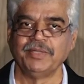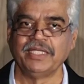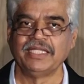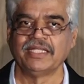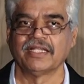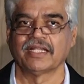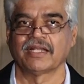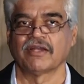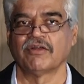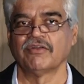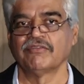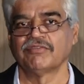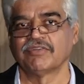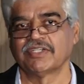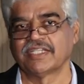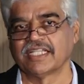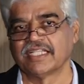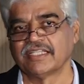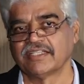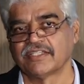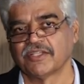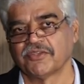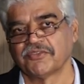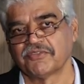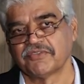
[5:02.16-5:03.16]
been around for
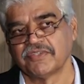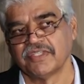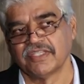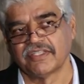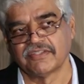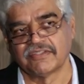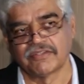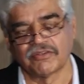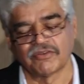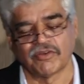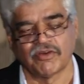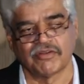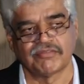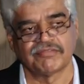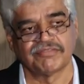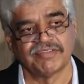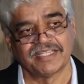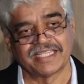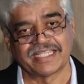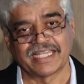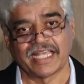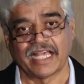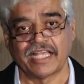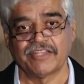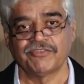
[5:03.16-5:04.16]
10,000 years and
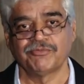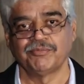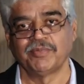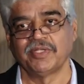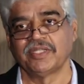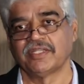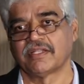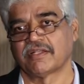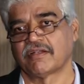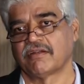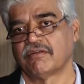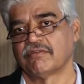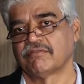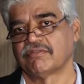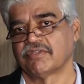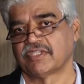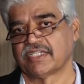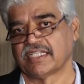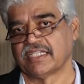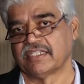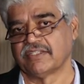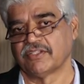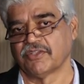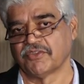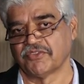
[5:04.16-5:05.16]
conflict has been around for
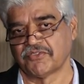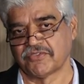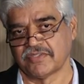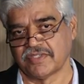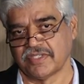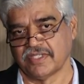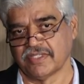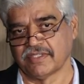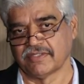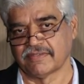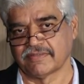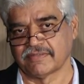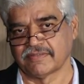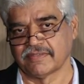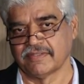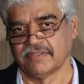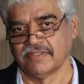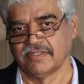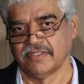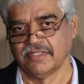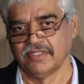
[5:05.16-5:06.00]
10,000 years.